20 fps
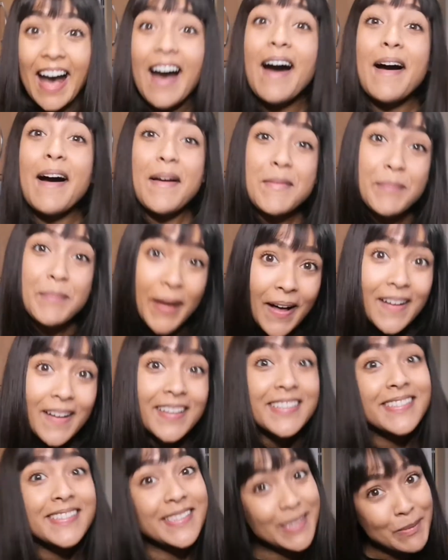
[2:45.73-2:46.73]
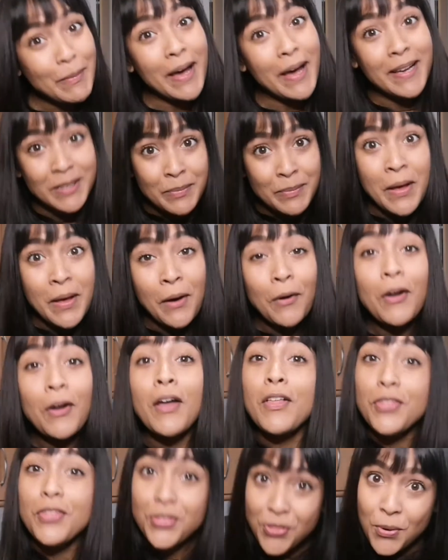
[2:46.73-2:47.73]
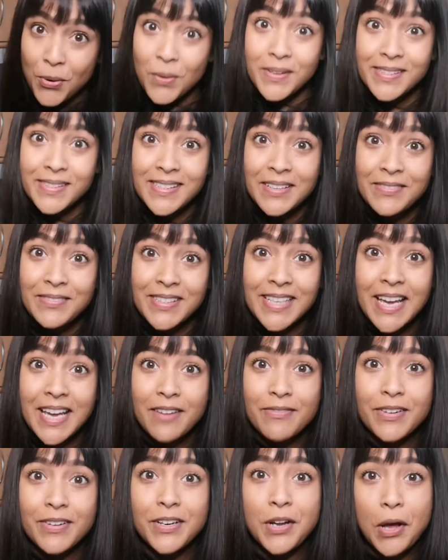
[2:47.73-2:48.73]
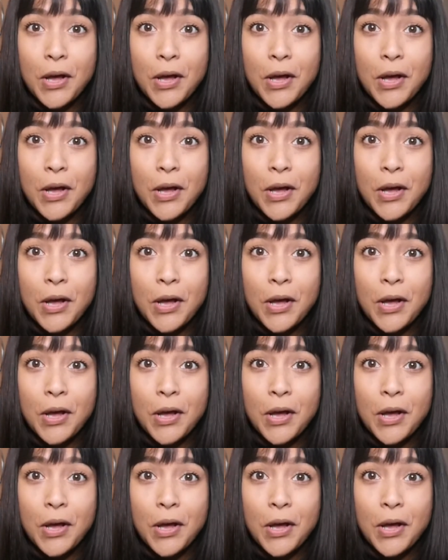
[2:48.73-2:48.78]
I passed the spice milk through a sieve to get rid